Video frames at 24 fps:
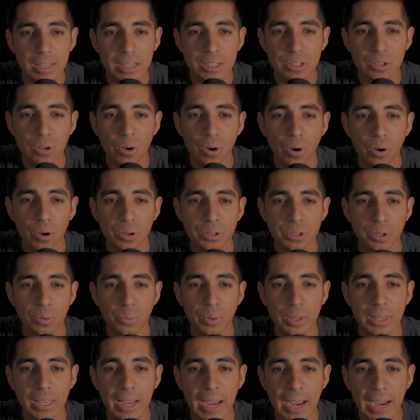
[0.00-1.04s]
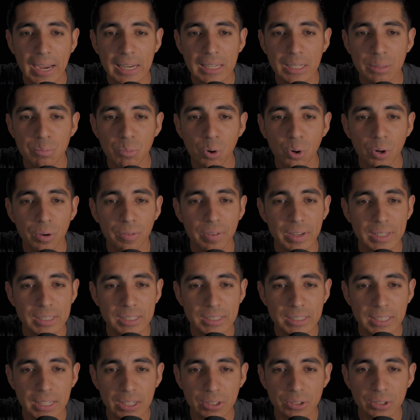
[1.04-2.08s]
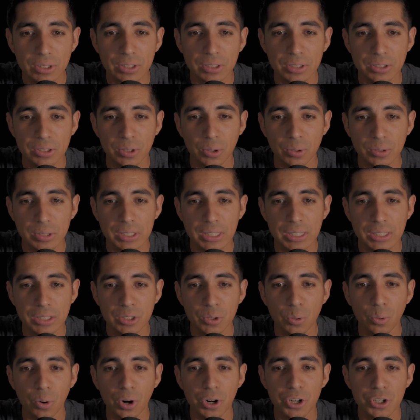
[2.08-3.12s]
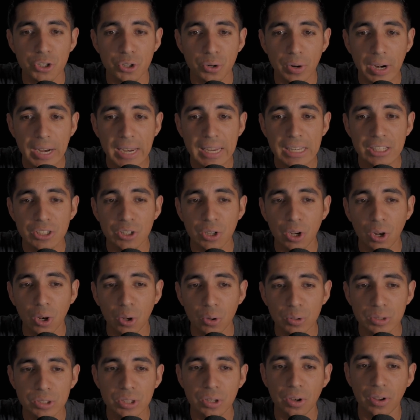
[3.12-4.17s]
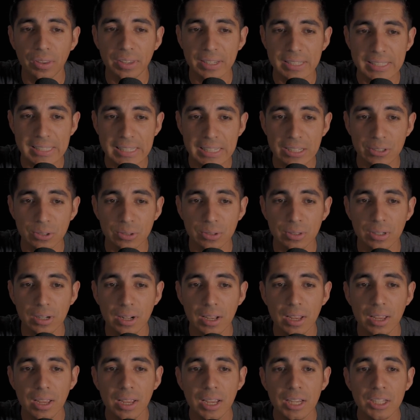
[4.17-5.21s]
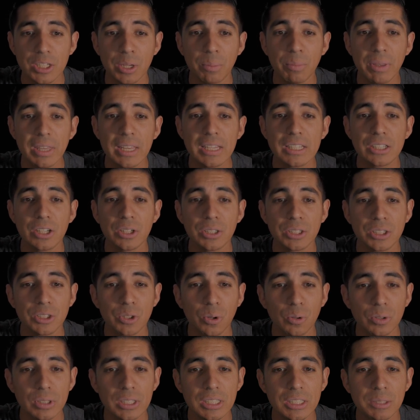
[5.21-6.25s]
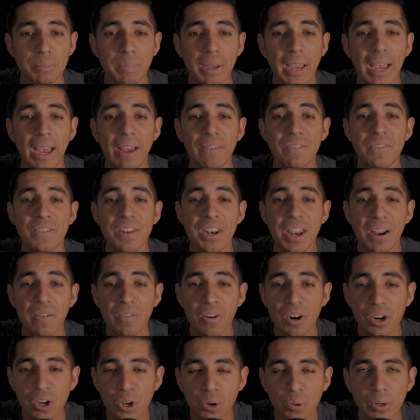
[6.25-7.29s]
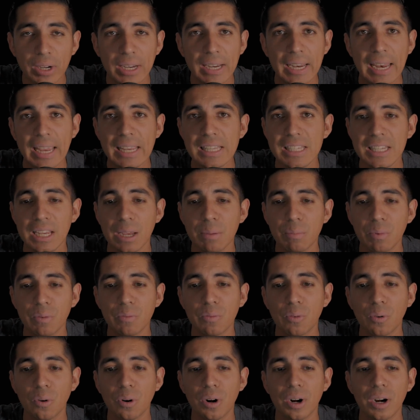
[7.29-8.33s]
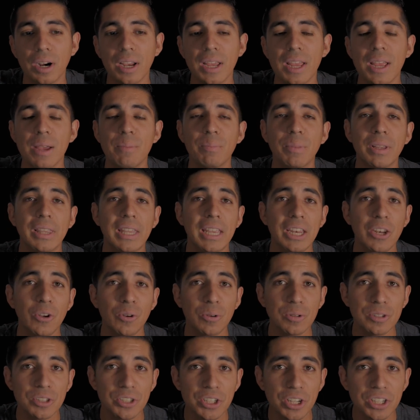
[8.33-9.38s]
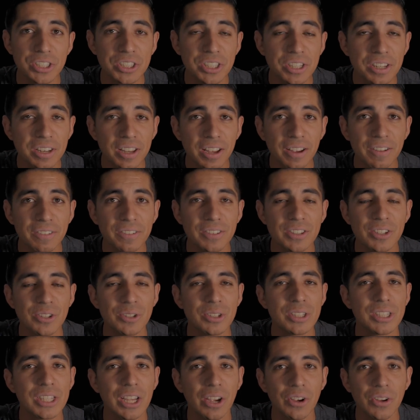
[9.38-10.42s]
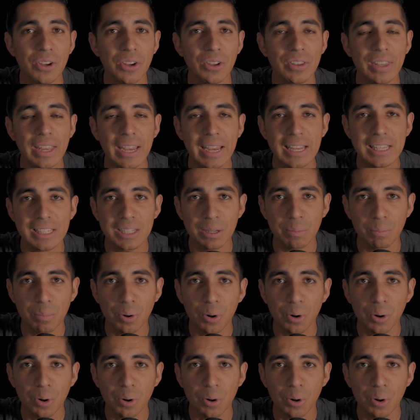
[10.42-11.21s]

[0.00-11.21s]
These calls are with highly motivated sales consultants who are trained to close you on the deal. Some of these consultants may have never loaded an ATM before, but they know just enough to sell you on the ATM